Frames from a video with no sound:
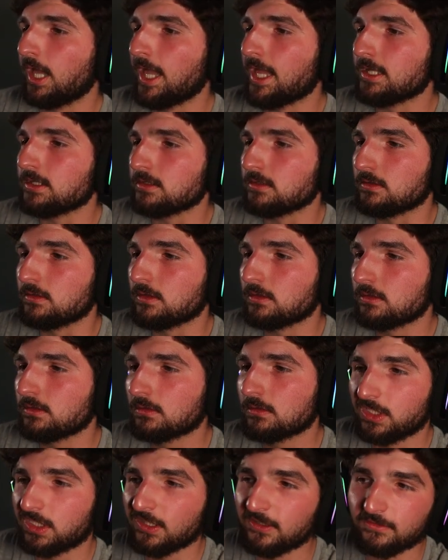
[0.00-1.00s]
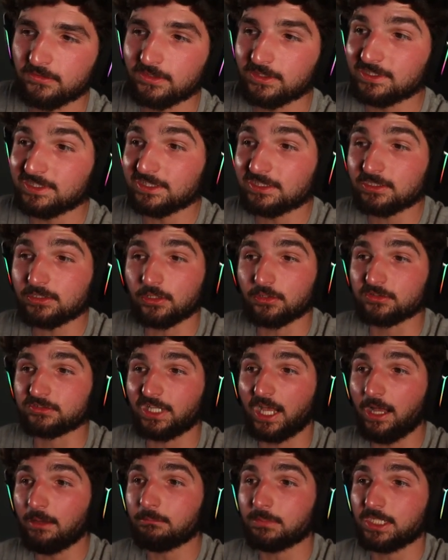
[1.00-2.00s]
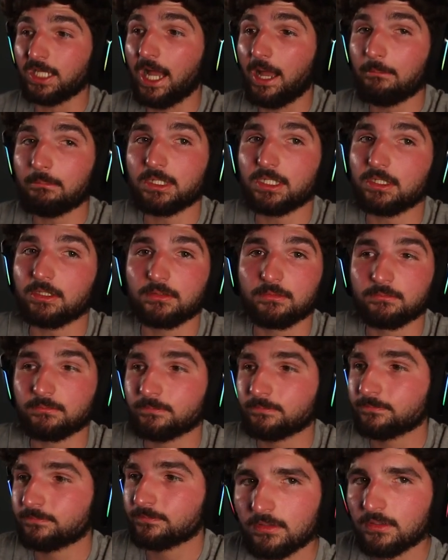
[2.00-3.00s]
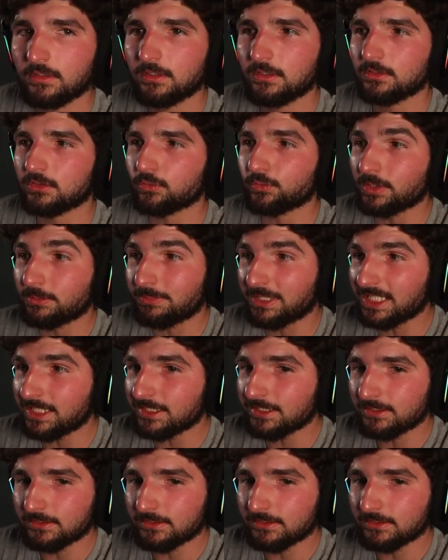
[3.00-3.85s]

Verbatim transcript: And we killed the disco zombie. I mean... Did we beat